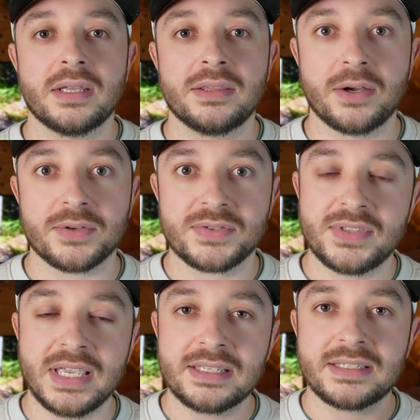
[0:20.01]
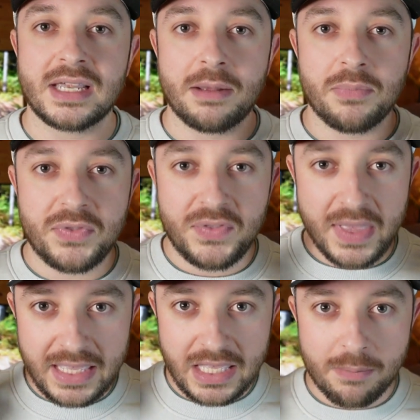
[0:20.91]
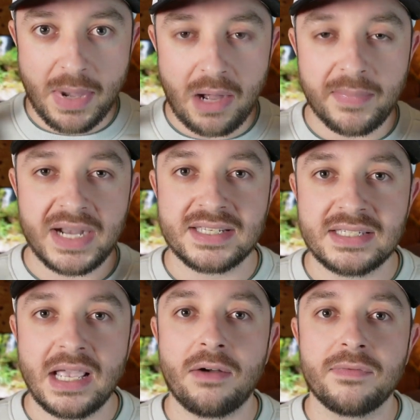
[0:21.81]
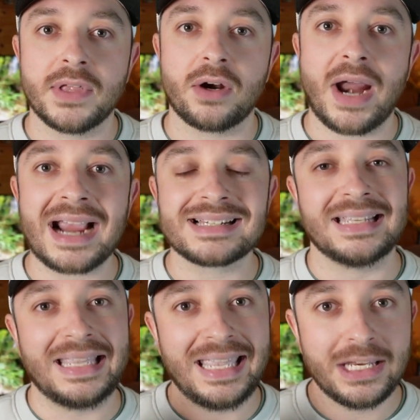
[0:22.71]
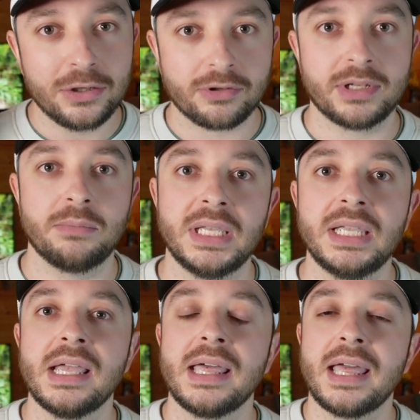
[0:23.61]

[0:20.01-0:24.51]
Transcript: There's things that I'm thinking about myself that are actually hindering me